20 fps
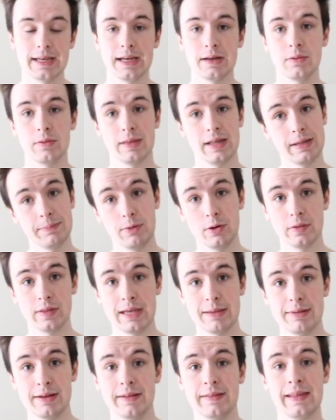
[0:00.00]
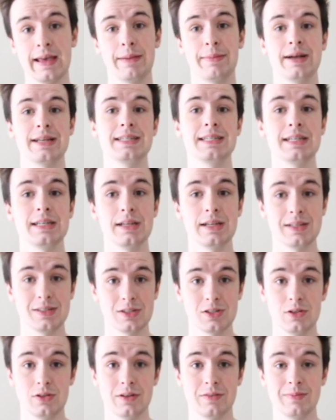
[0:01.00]
They both came out of the MIT
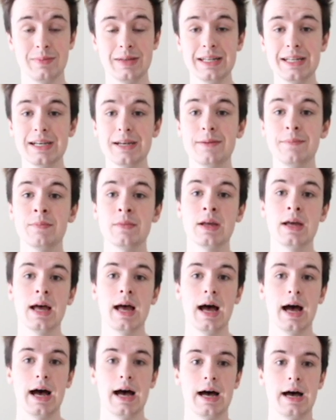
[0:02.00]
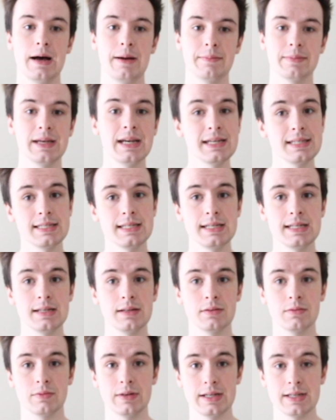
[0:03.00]
Institute of Media. Casey
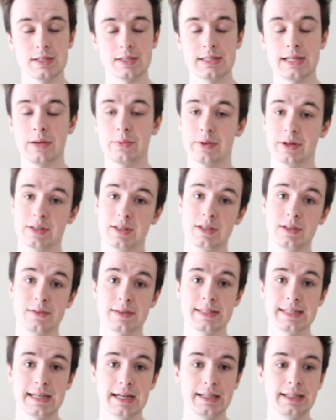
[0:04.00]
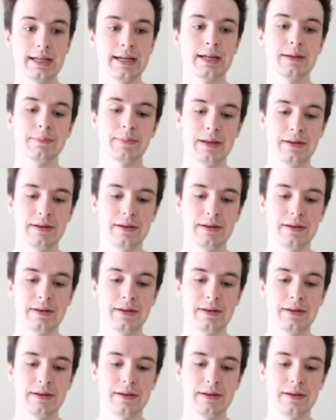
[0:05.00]
Reyes now works at UCLA.